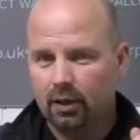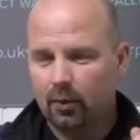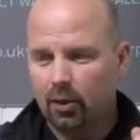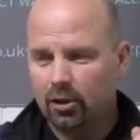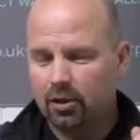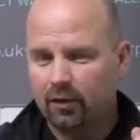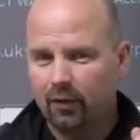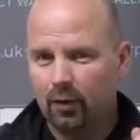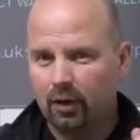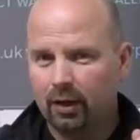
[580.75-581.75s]
little washers
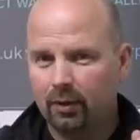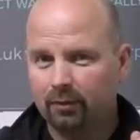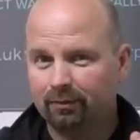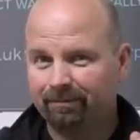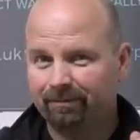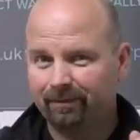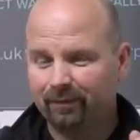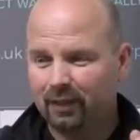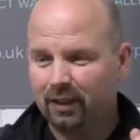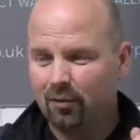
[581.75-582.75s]
falling out.
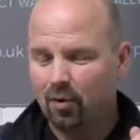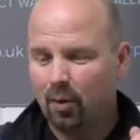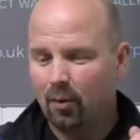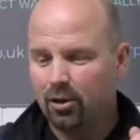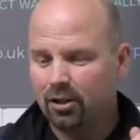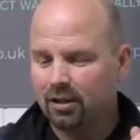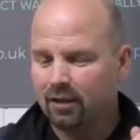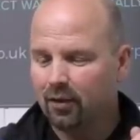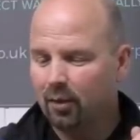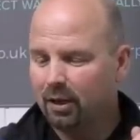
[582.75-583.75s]
Little rubber washers.
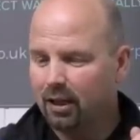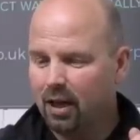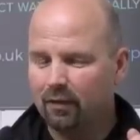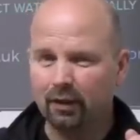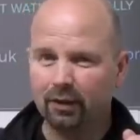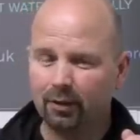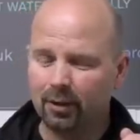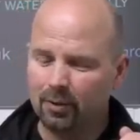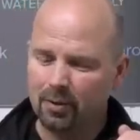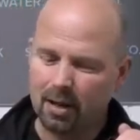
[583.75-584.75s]
You've got to be careful not to
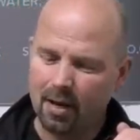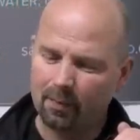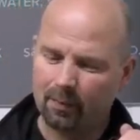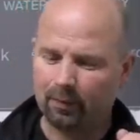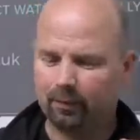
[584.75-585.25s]
lose them.